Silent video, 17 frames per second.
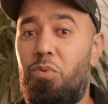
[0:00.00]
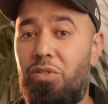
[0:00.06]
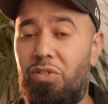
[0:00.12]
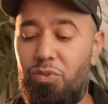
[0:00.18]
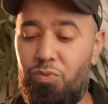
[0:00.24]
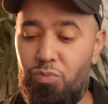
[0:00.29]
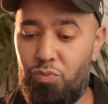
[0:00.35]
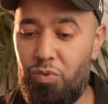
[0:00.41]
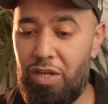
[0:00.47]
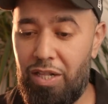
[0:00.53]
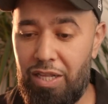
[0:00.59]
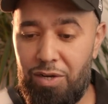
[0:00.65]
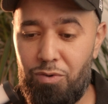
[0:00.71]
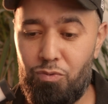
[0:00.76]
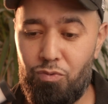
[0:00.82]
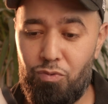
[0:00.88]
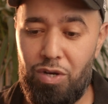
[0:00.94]
which is
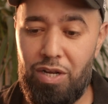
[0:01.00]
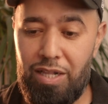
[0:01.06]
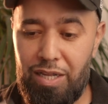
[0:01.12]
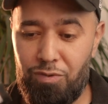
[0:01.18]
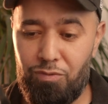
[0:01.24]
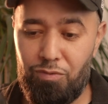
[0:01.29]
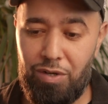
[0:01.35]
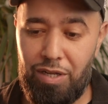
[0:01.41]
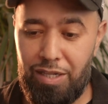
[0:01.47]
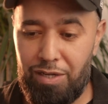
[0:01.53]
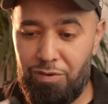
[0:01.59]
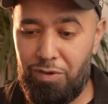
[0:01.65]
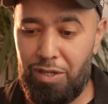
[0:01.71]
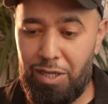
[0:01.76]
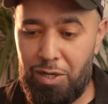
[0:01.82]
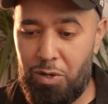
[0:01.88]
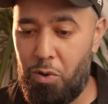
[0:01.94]
really, really, really,
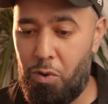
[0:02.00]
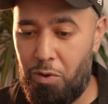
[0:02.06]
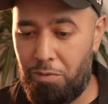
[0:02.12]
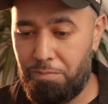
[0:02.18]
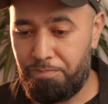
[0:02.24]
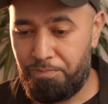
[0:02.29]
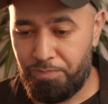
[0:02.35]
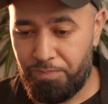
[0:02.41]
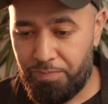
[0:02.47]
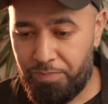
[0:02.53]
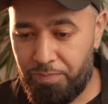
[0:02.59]
really cool.